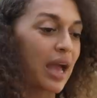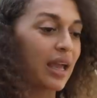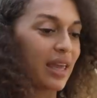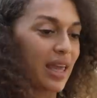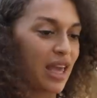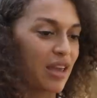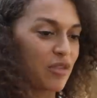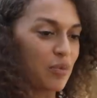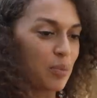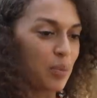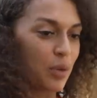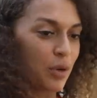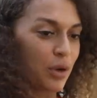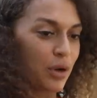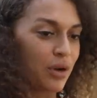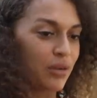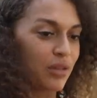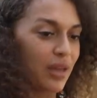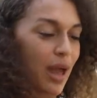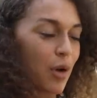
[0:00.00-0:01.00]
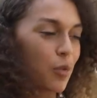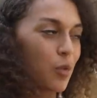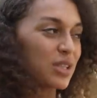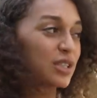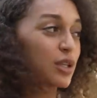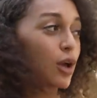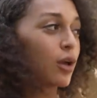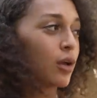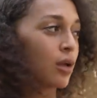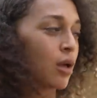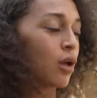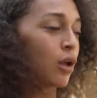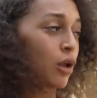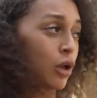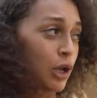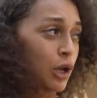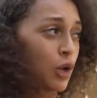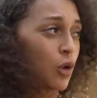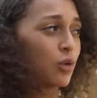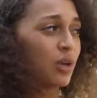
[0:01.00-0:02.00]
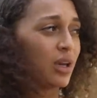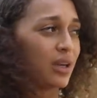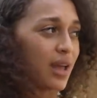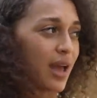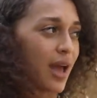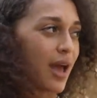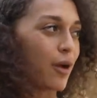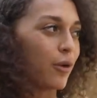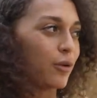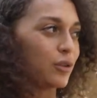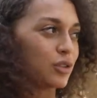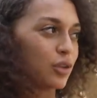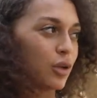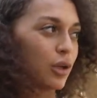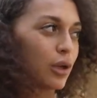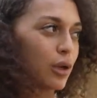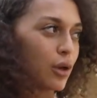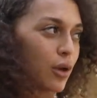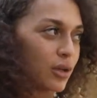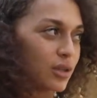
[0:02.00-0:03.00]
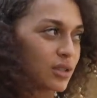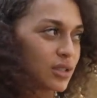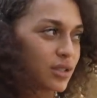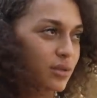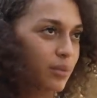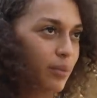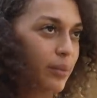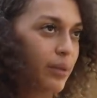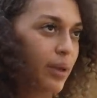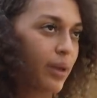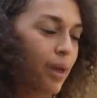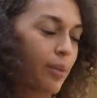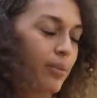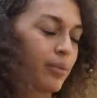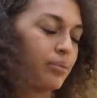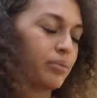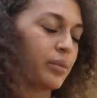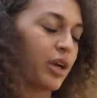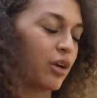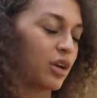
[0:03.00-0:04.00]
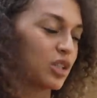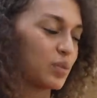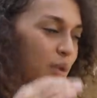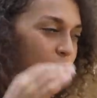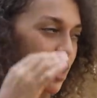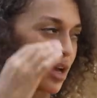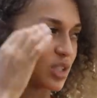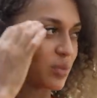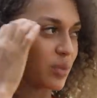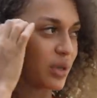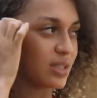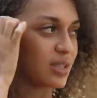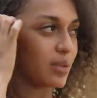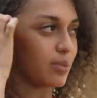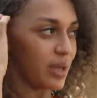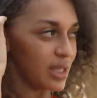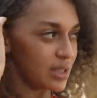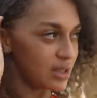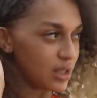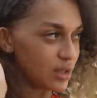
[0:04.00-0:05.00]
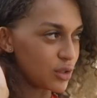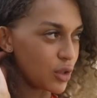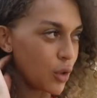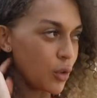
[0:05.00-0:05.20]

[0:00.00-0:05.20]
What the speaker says: I gave birth, I was alone in the house a lot because my husband is a business